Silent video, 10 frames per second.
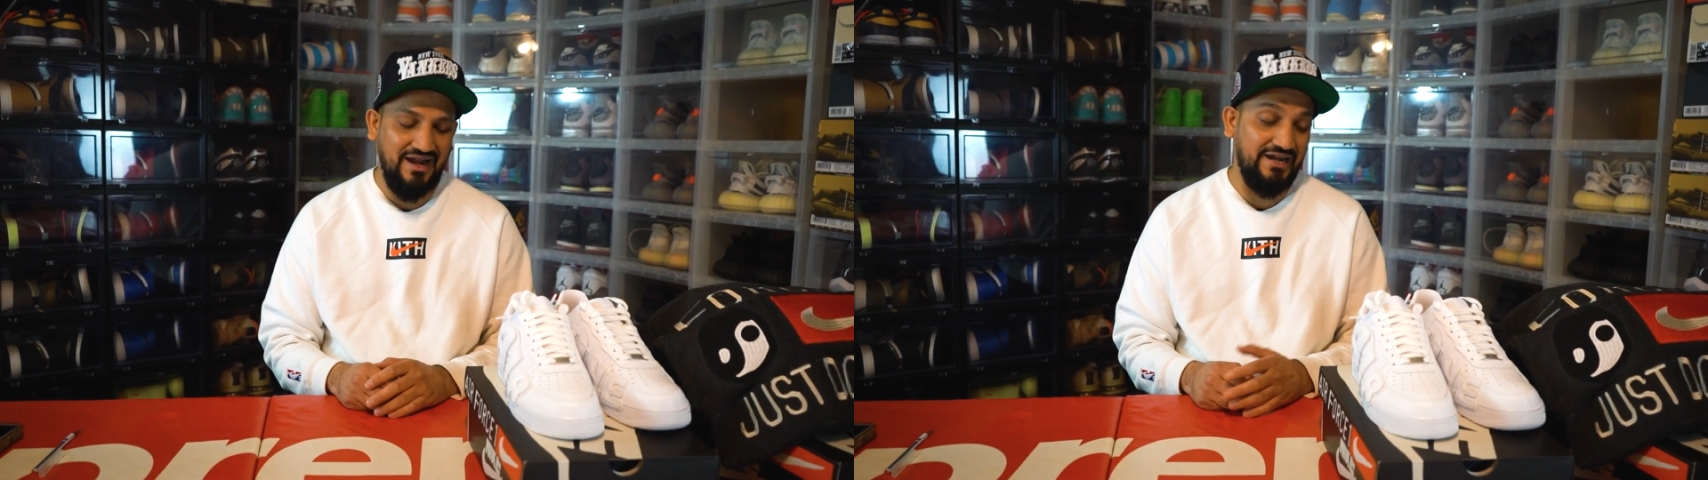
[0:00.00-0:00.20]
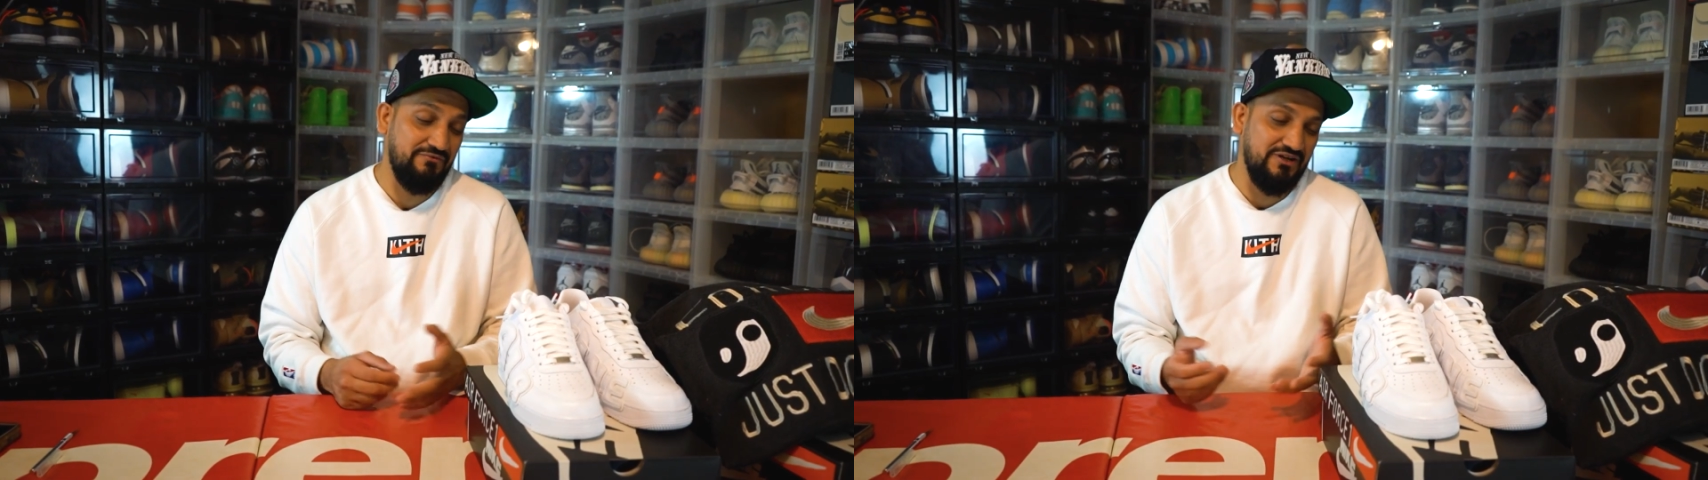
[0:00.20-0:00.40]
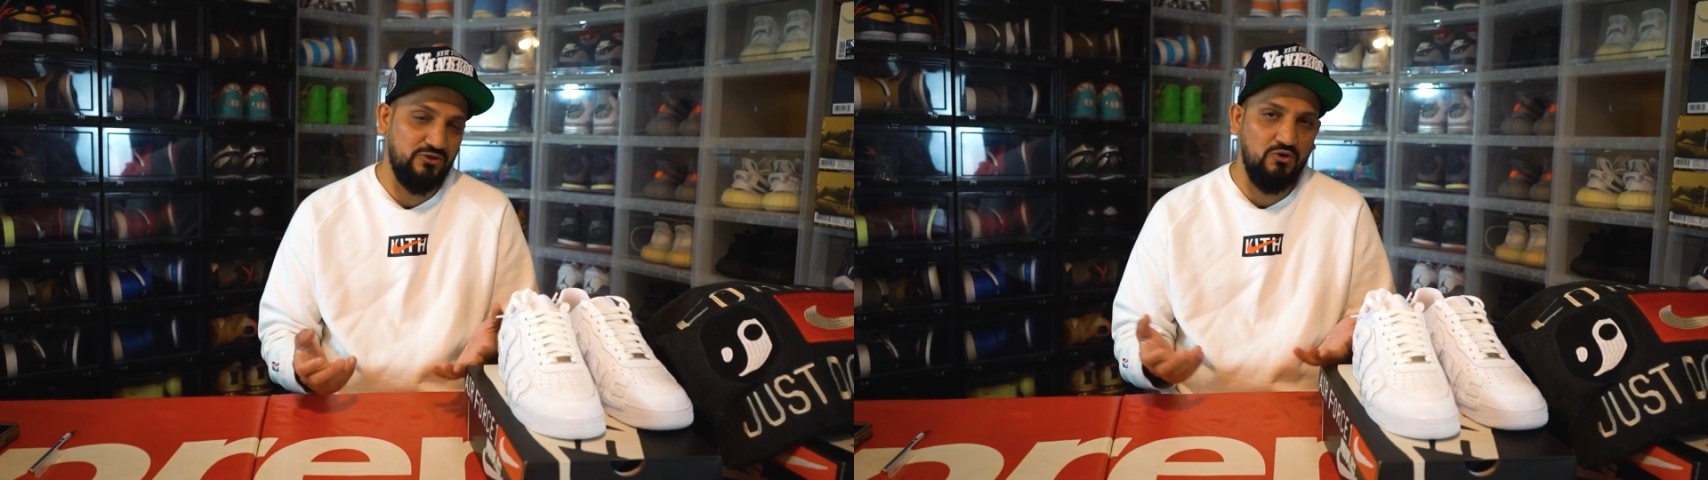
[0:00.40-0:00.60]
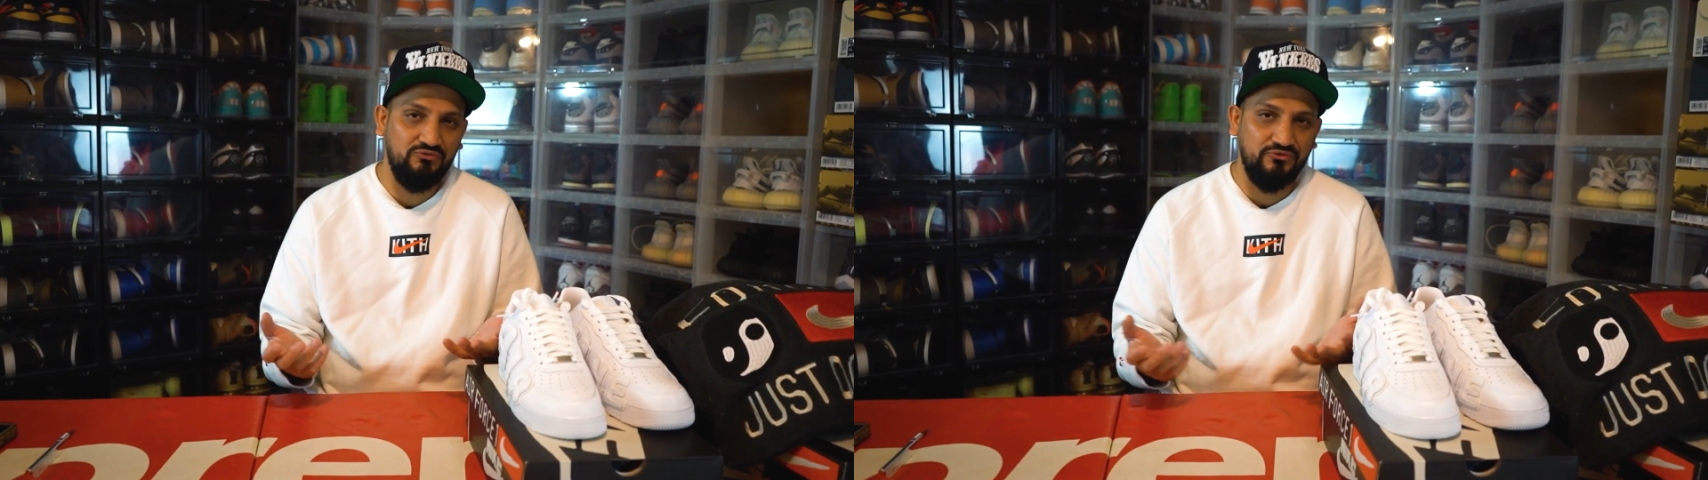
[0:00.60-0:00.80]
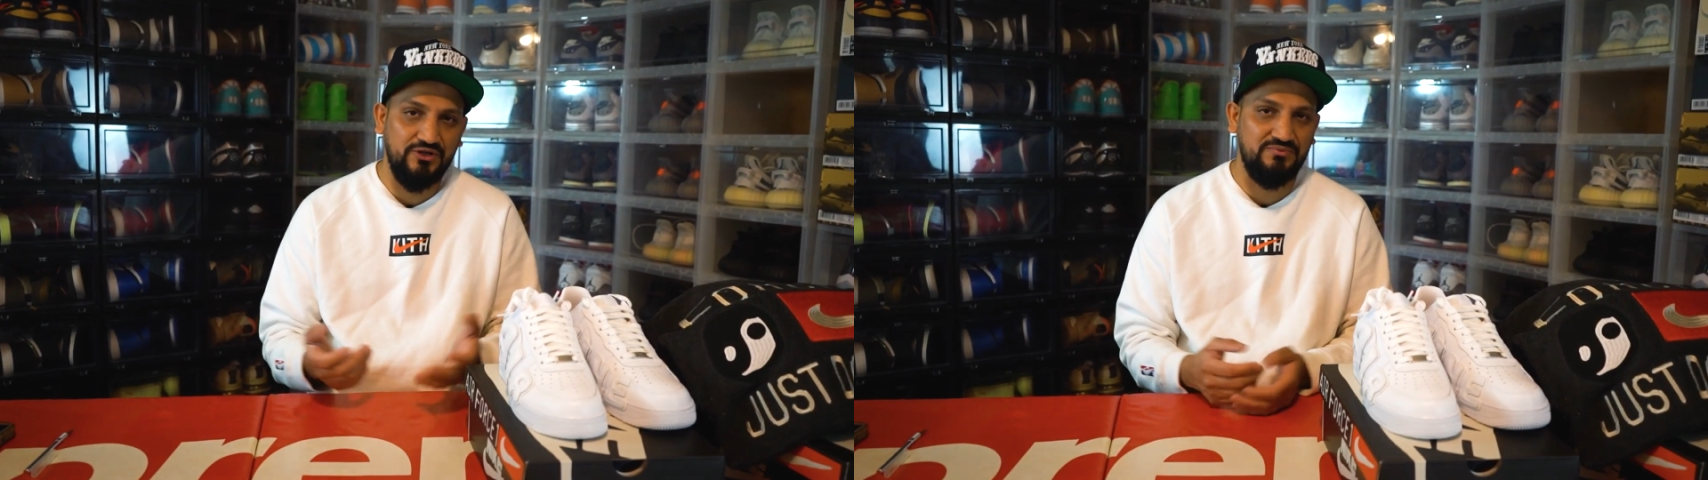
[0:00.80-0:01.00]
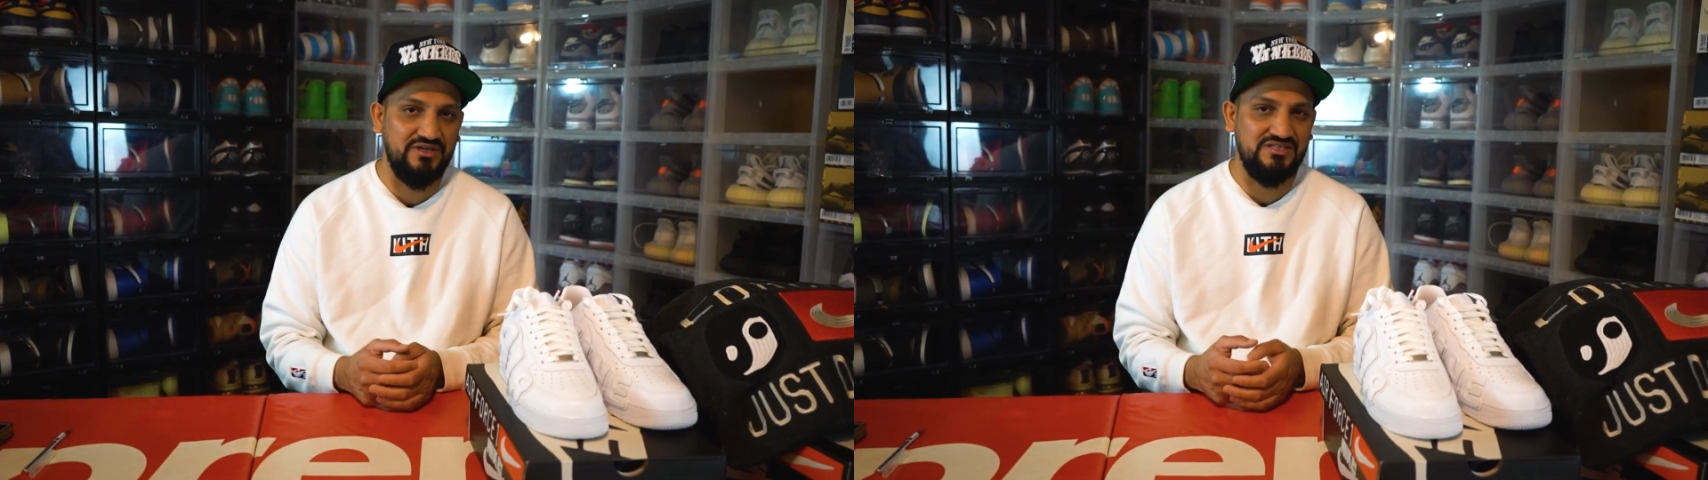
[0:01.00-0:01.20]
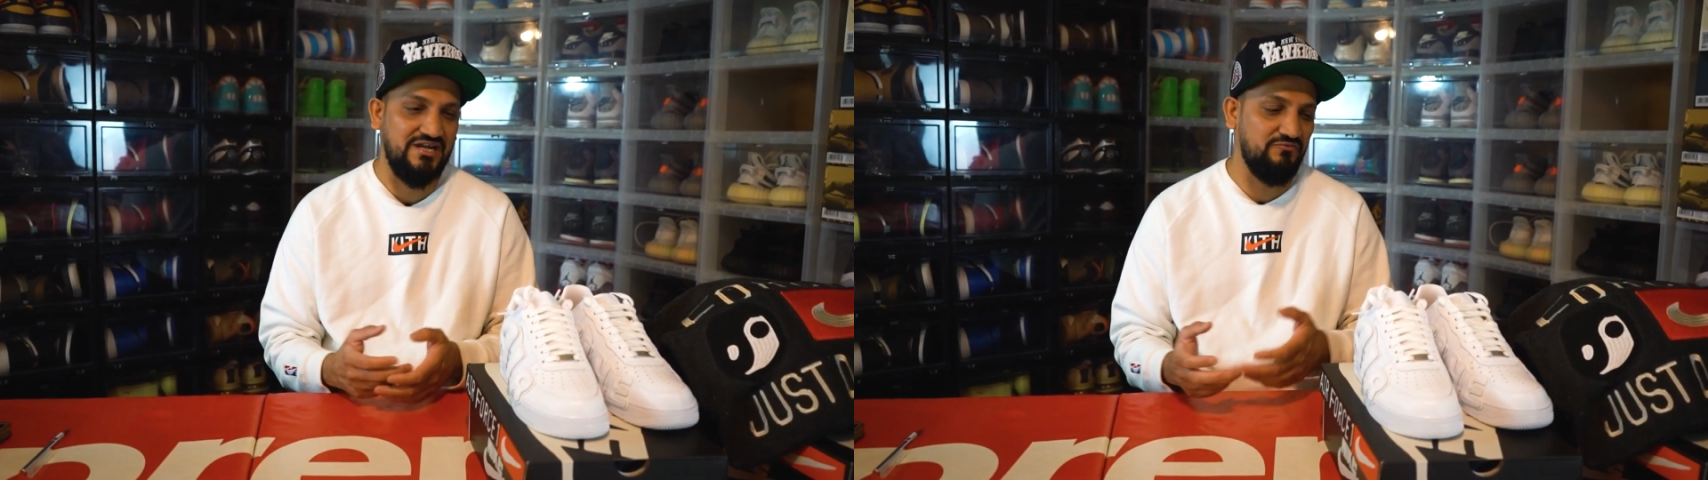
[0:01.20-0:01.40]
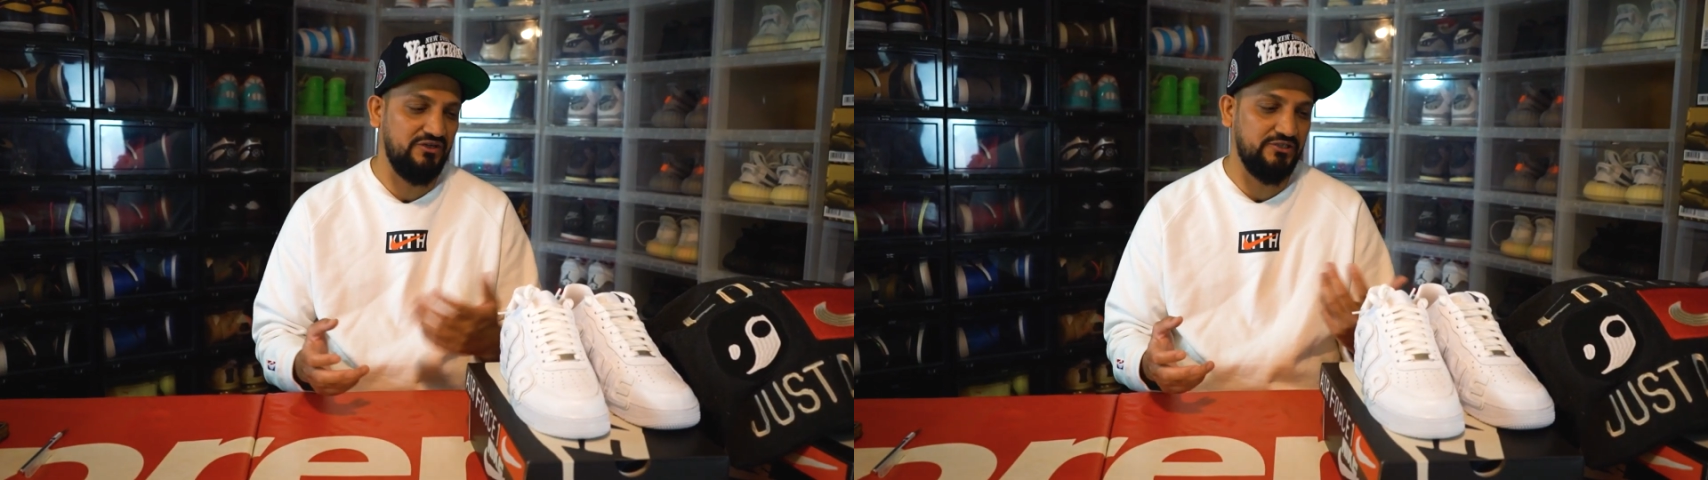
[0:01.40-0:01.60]
I didn't really go for it because I
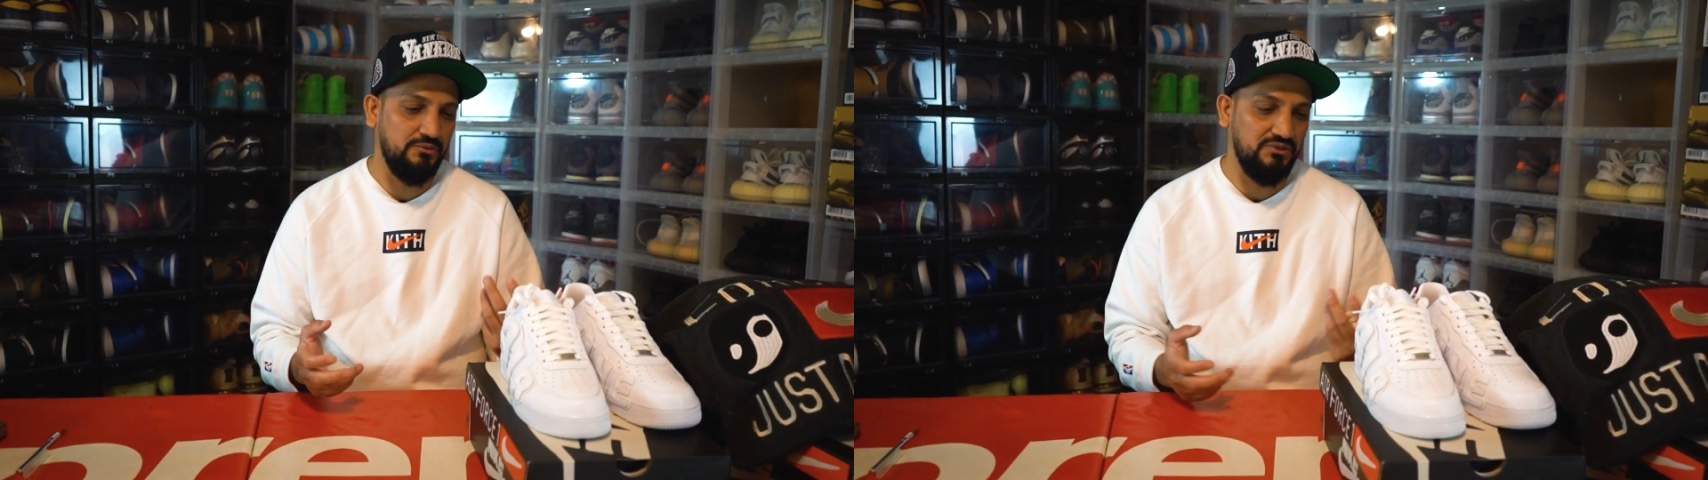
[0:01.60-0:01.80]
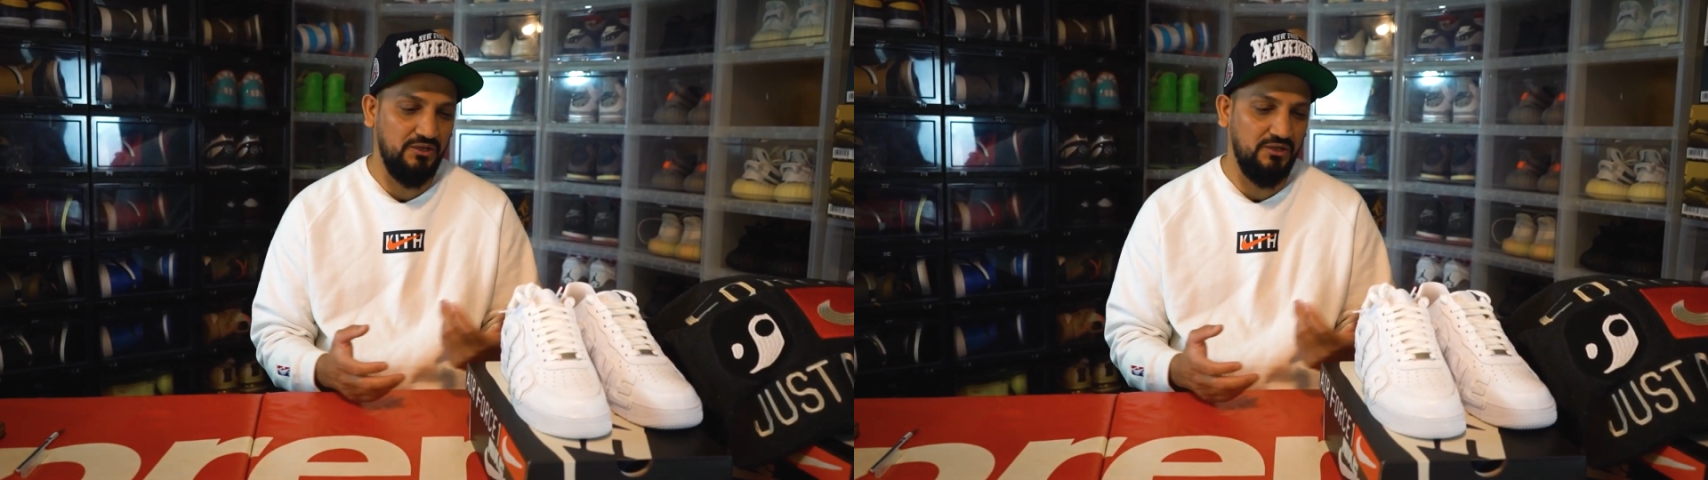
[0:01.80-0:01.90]
didn't want to double